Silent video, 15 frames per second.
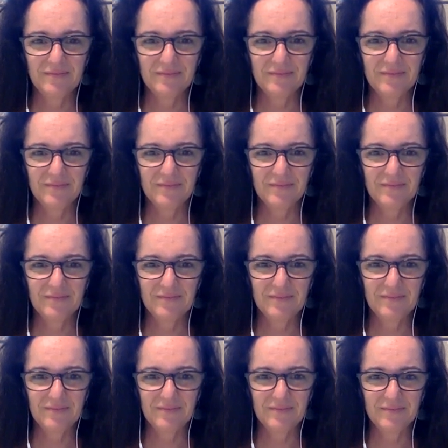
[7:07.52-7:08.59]

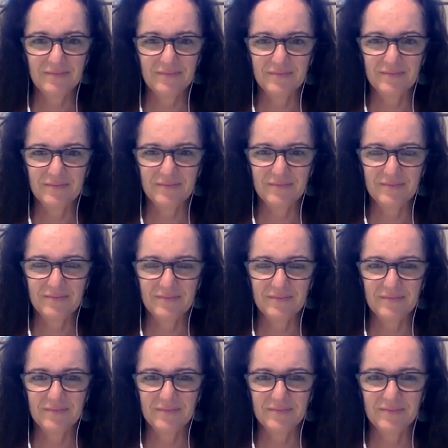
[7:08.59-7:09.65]

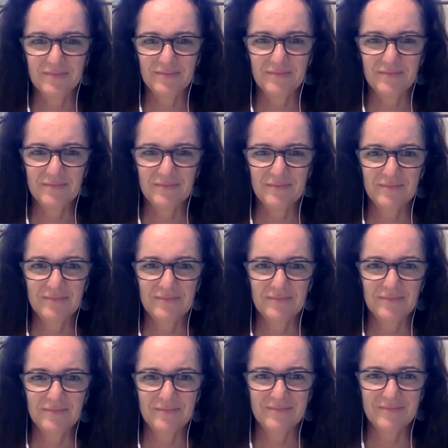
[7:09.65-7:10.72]

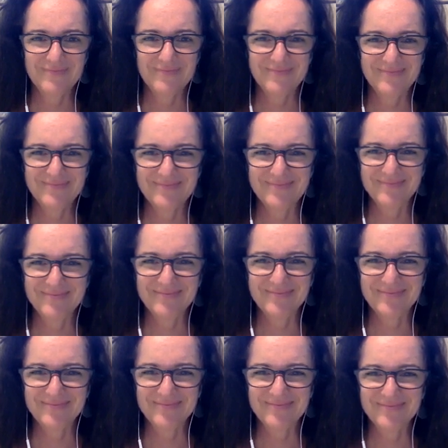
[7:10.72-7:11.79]

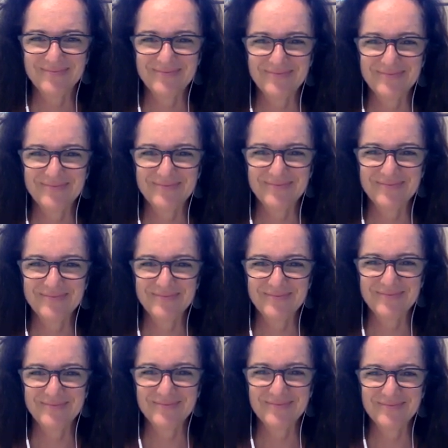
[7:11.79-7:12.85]

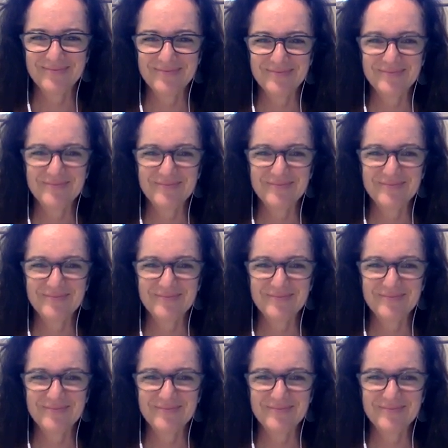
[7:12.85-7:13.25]
(not speaking)